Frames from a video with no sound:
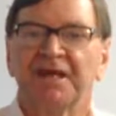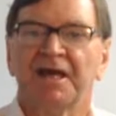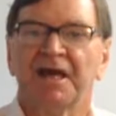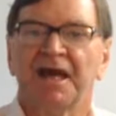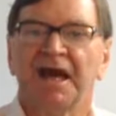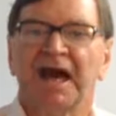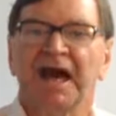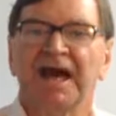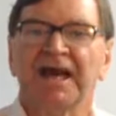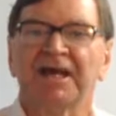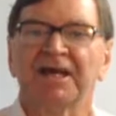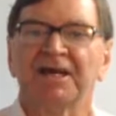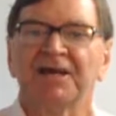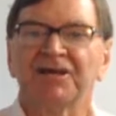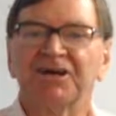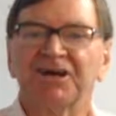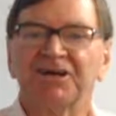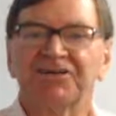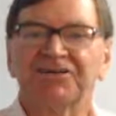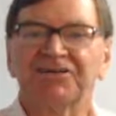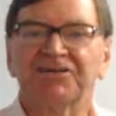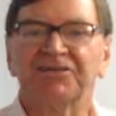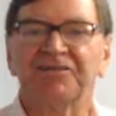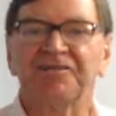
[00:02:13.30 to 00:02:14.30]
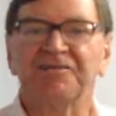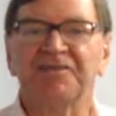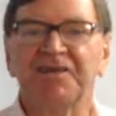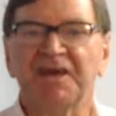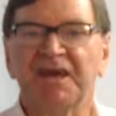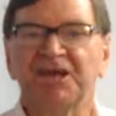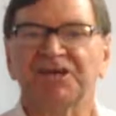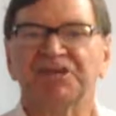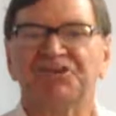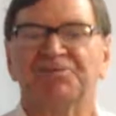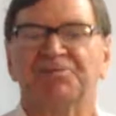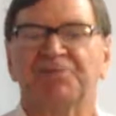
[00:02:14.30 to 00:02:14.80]
and less than the
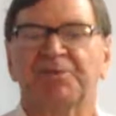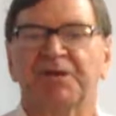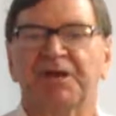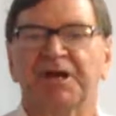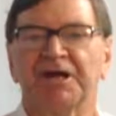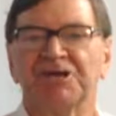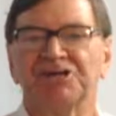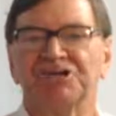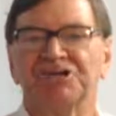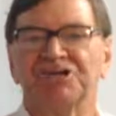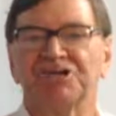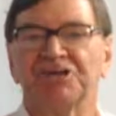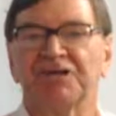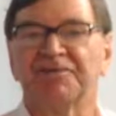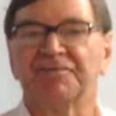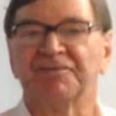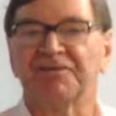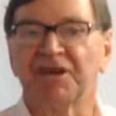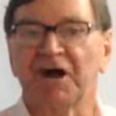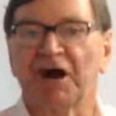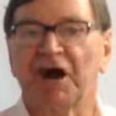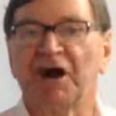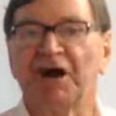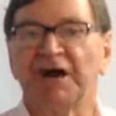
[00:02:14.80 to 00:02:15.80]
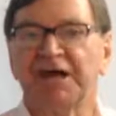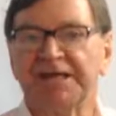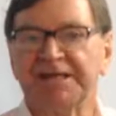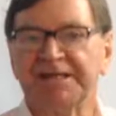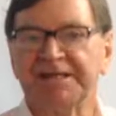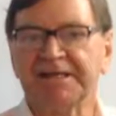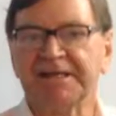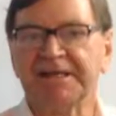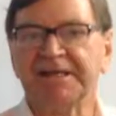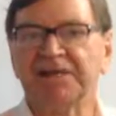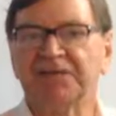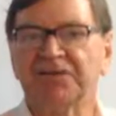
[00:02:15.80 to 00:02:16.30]
expiration of 9
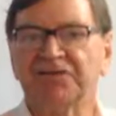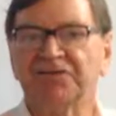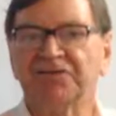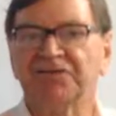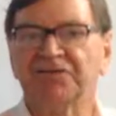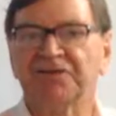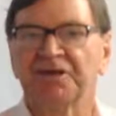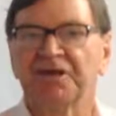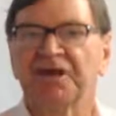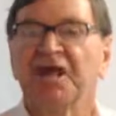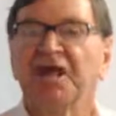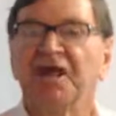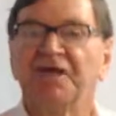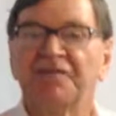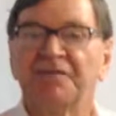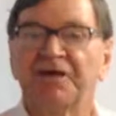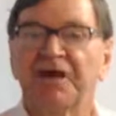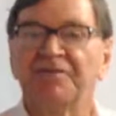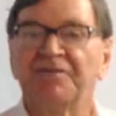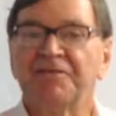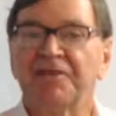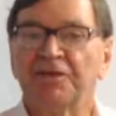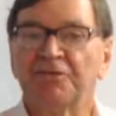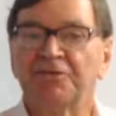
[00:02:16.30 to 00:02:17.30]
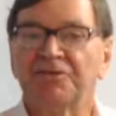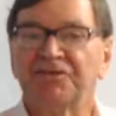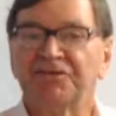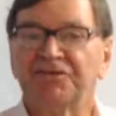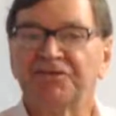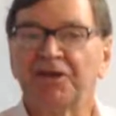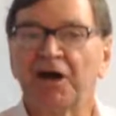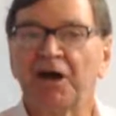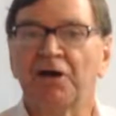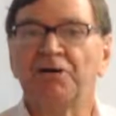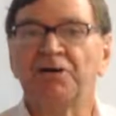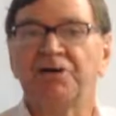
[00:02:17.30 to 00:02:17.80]
years, then there is
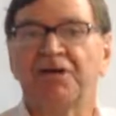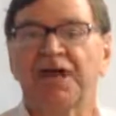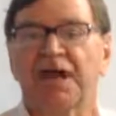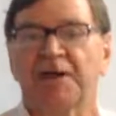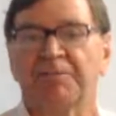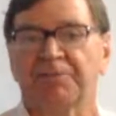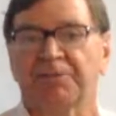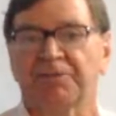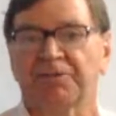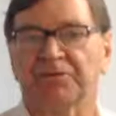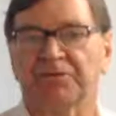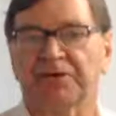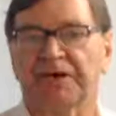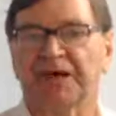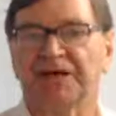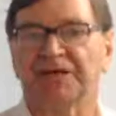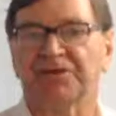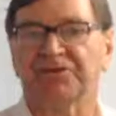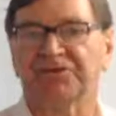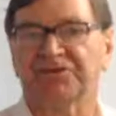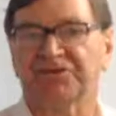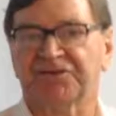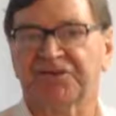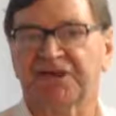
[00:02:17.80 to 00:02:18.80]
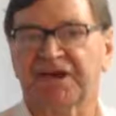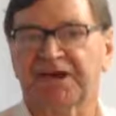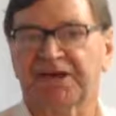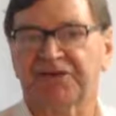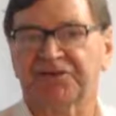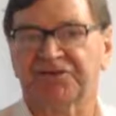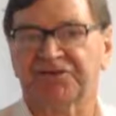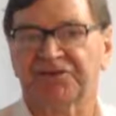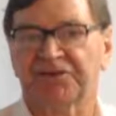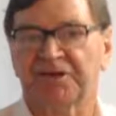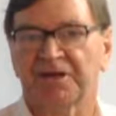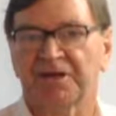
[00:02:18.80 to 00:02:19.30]
no capital gains
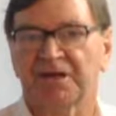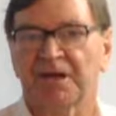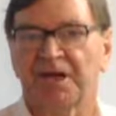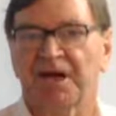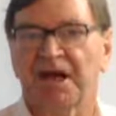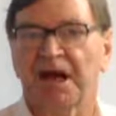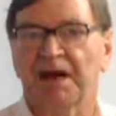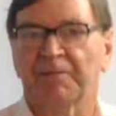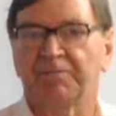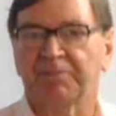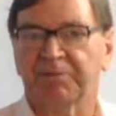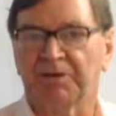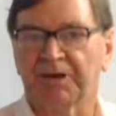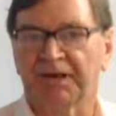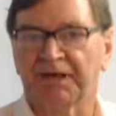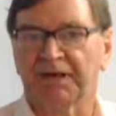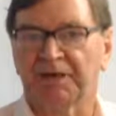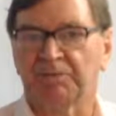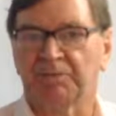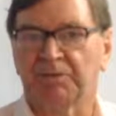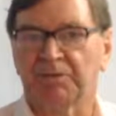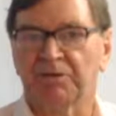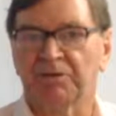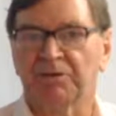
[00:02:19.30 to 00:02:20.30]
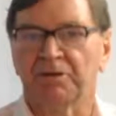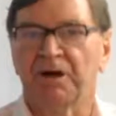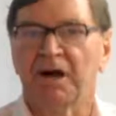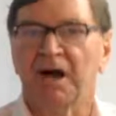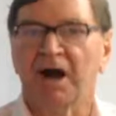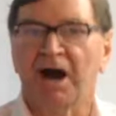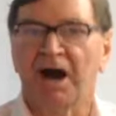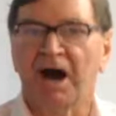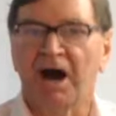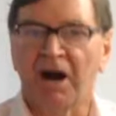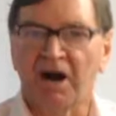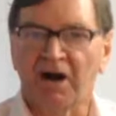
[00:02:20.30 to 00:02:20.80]
tax applicable
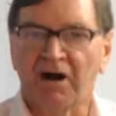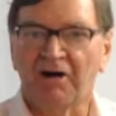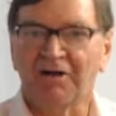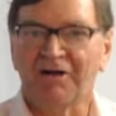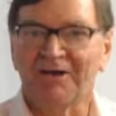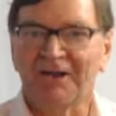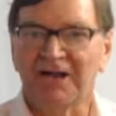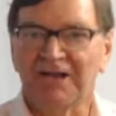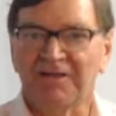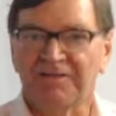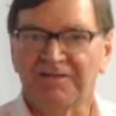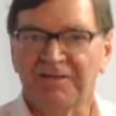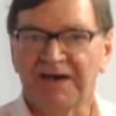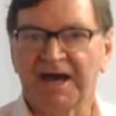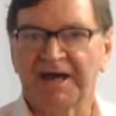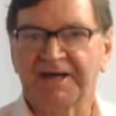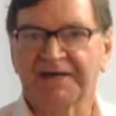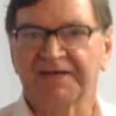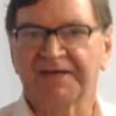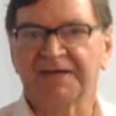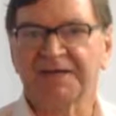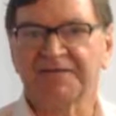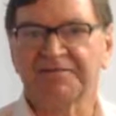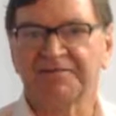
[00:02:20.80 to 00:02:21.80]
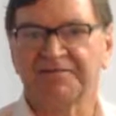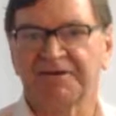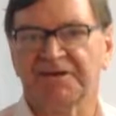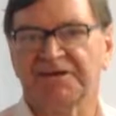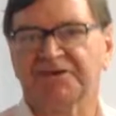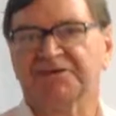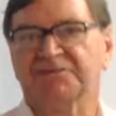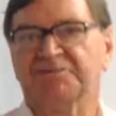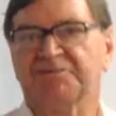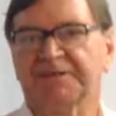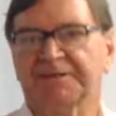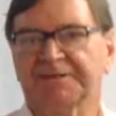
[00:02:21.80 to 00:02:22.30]
on that
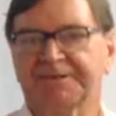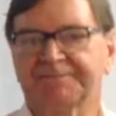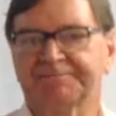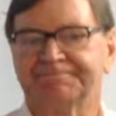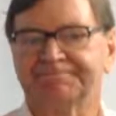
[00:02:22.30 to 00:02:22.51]
investment.